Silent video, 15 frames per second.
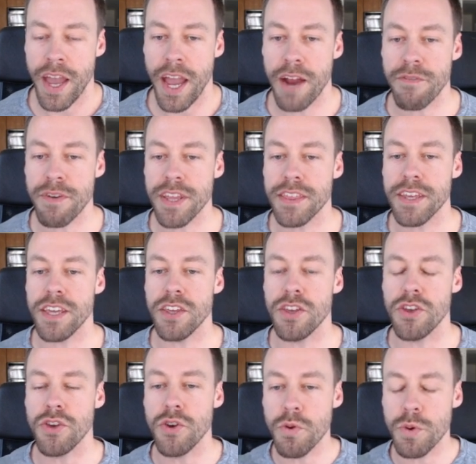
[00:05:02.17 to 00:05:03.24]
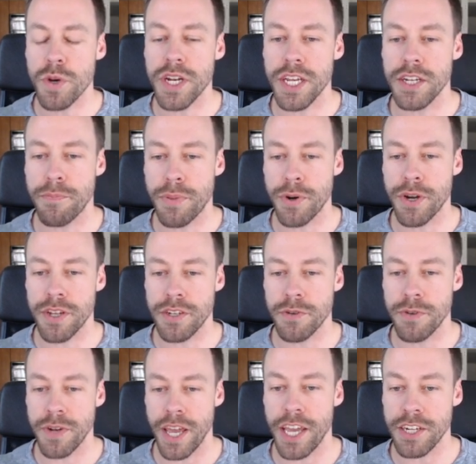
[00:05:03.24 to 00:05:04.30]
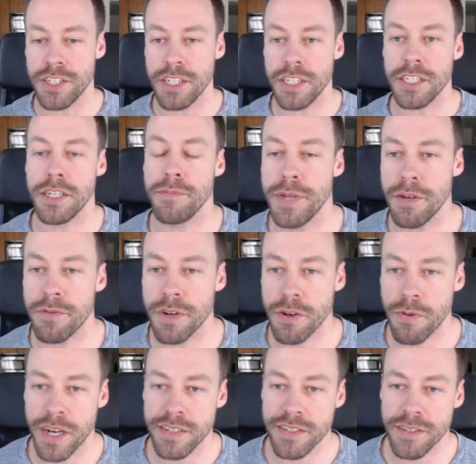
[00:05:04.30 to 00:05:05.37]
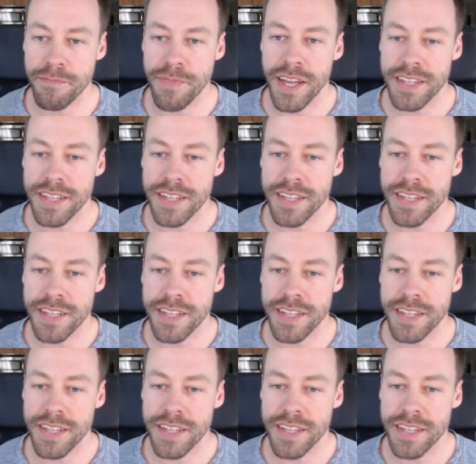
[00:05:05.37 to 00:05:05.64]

everything you would need to put into an HTTP request